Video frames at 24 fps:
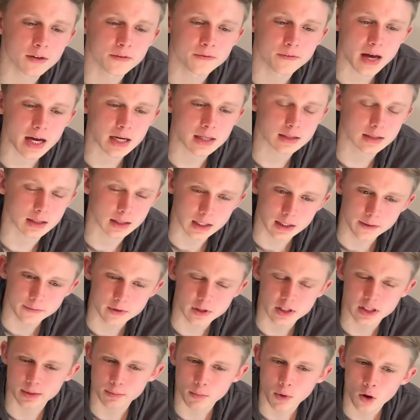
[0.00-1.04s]
affects an
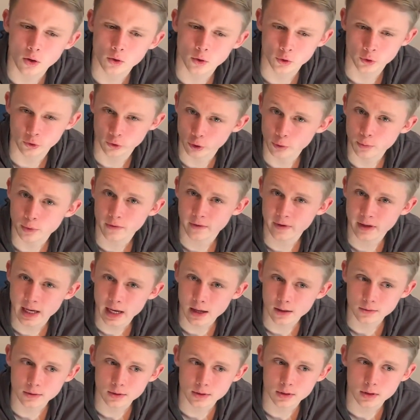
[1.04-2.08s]
even smaller group of
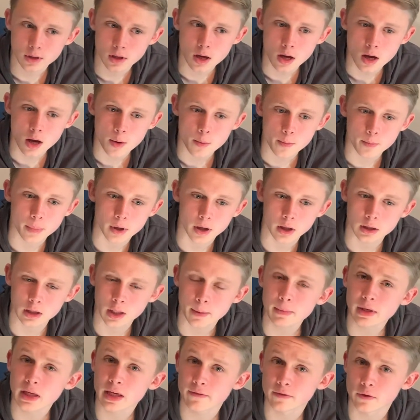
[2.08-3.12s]
accounts, but
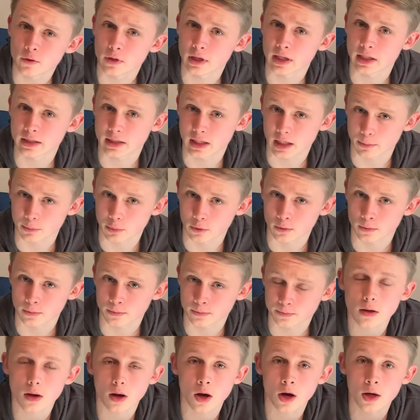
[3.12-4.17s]
let me give you an example.
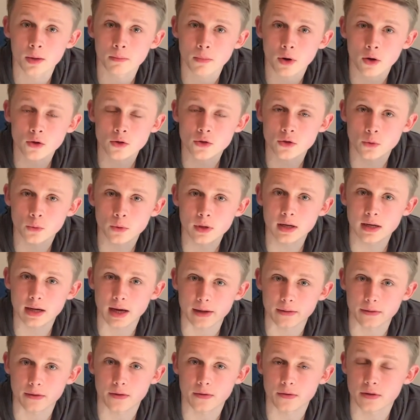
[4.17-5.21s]
On March
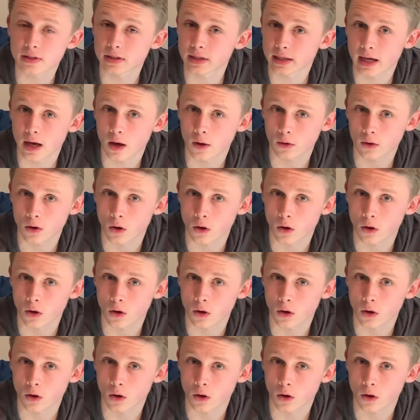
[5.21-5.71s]
29th, this account